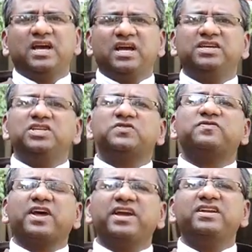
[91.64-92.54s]
And each
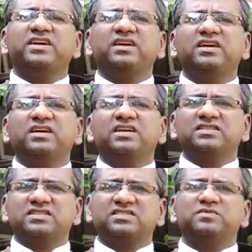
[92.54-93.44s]
Friday
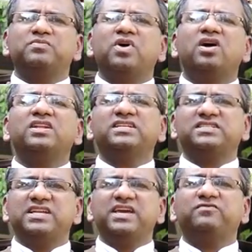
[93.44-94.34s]
is a symbolic
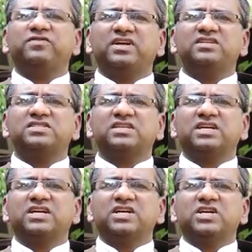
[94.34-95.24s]
day for us
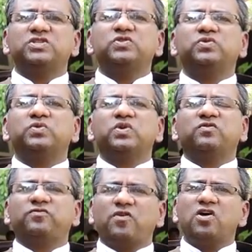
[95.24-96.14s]
to
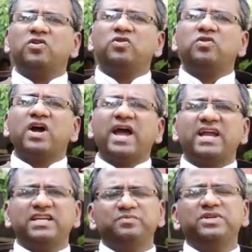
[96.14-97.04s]
follow
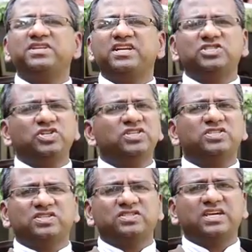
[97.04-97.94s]
and imitate
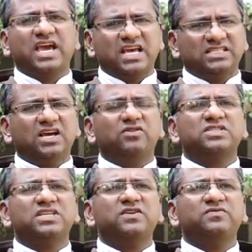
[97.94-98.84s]
Jesus as our
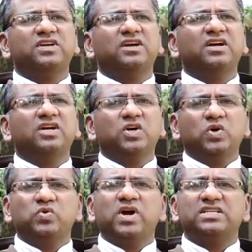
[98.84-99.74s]
Savior
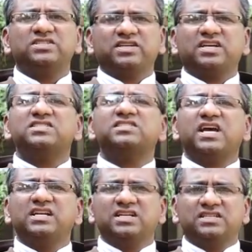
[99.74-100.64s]
who has
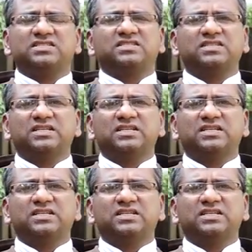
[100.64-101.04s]
reconciled us.